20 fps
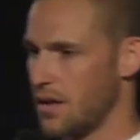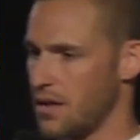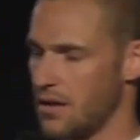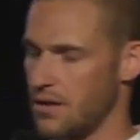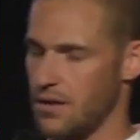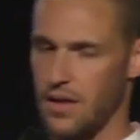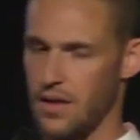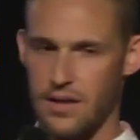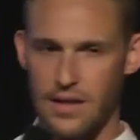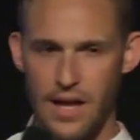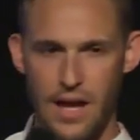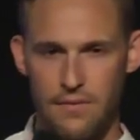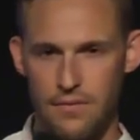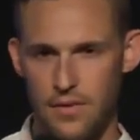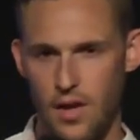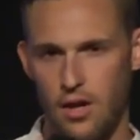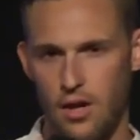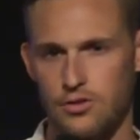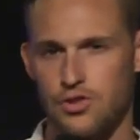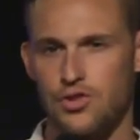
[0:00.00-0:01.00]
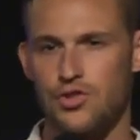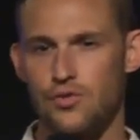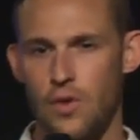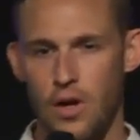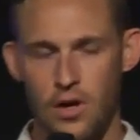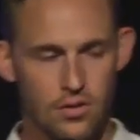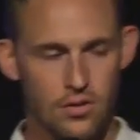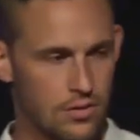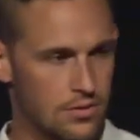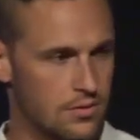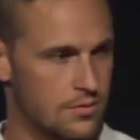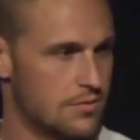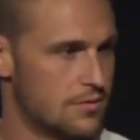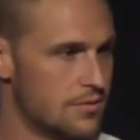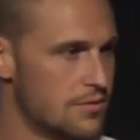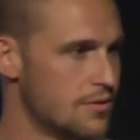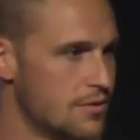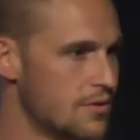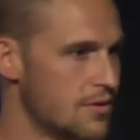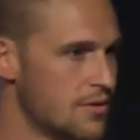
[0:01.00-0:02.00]
a, a lifelong struggle
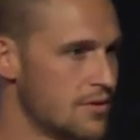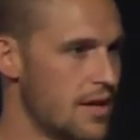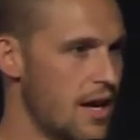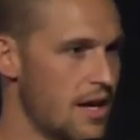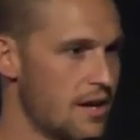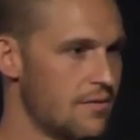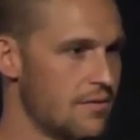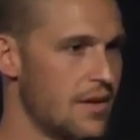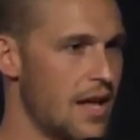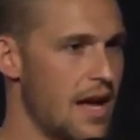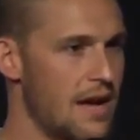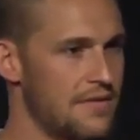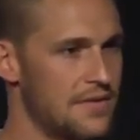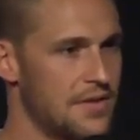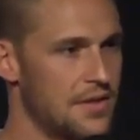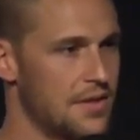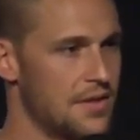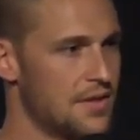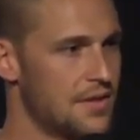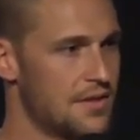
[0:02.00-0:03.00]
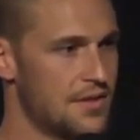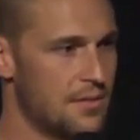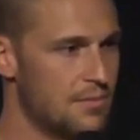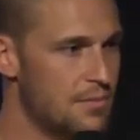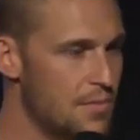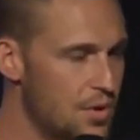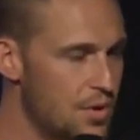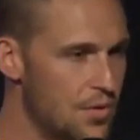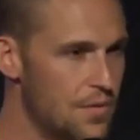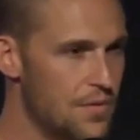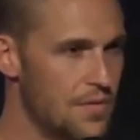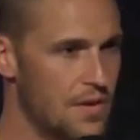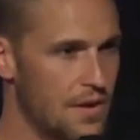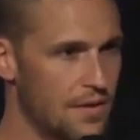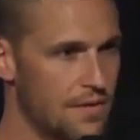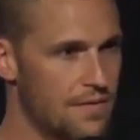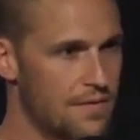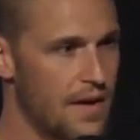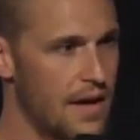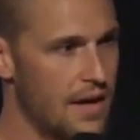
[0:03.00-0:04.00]
out of life to, to move
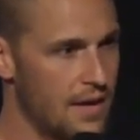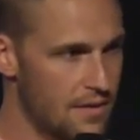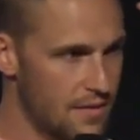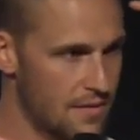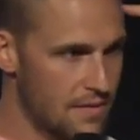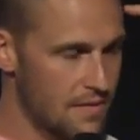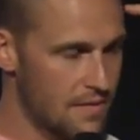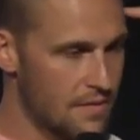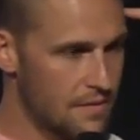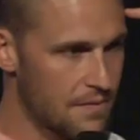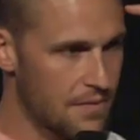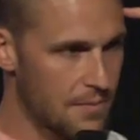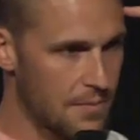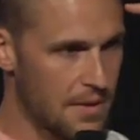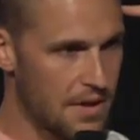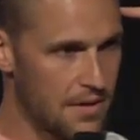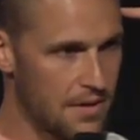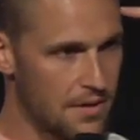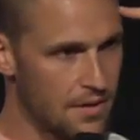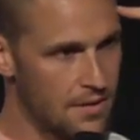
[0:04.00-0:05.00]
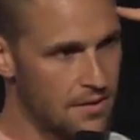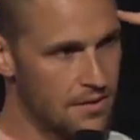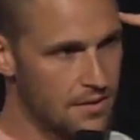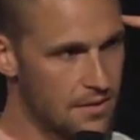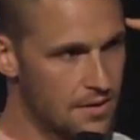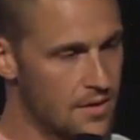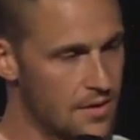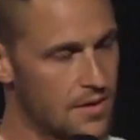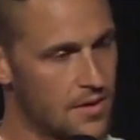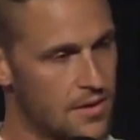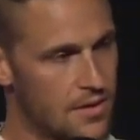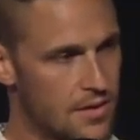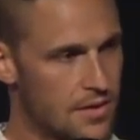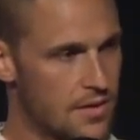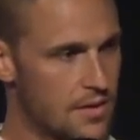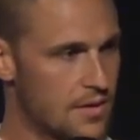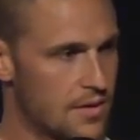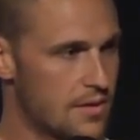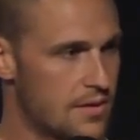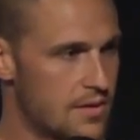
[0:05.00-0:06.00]
their faith from here
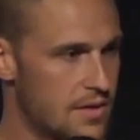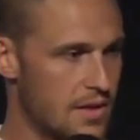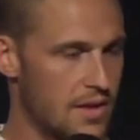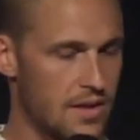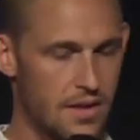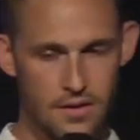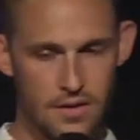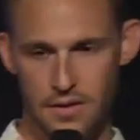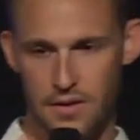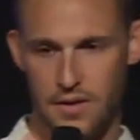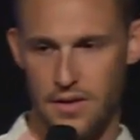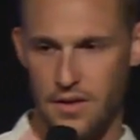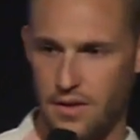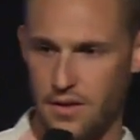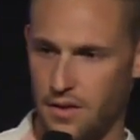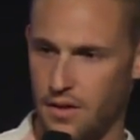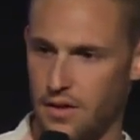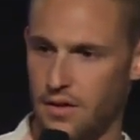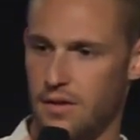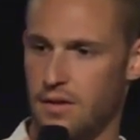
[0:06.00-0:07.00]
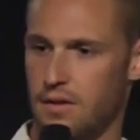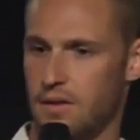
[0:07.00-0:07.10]
to here and here.